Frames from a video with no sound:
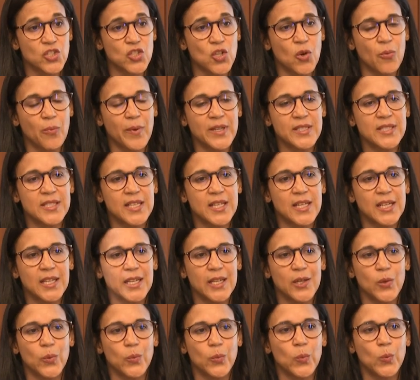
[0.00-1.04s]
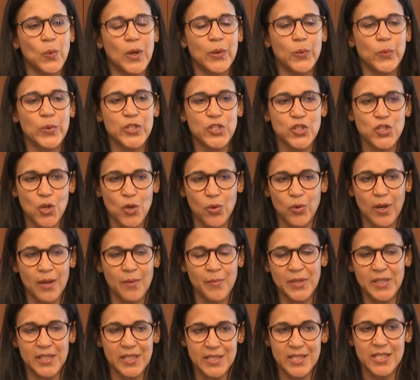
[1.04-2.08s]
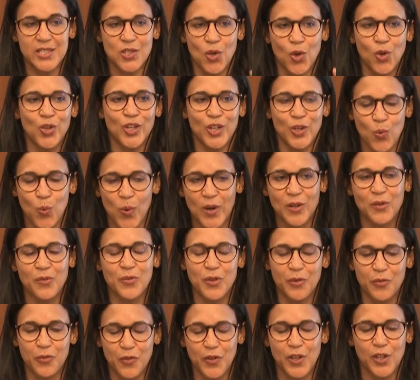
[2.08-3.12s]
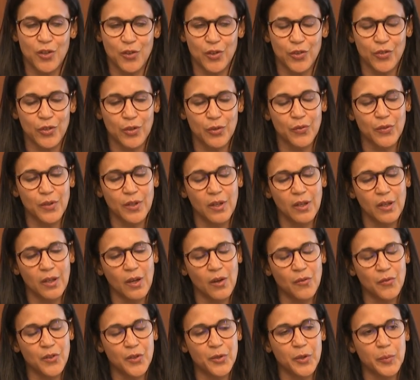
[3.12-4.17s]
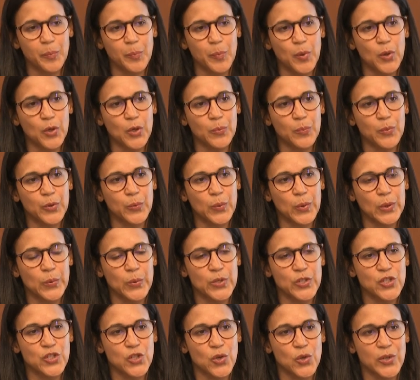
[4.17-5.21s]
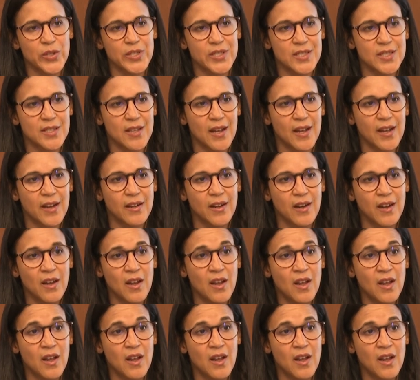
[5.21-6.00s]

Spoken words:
So basically, what we show, I mean, this is only one of the figures of the report, but what we show is that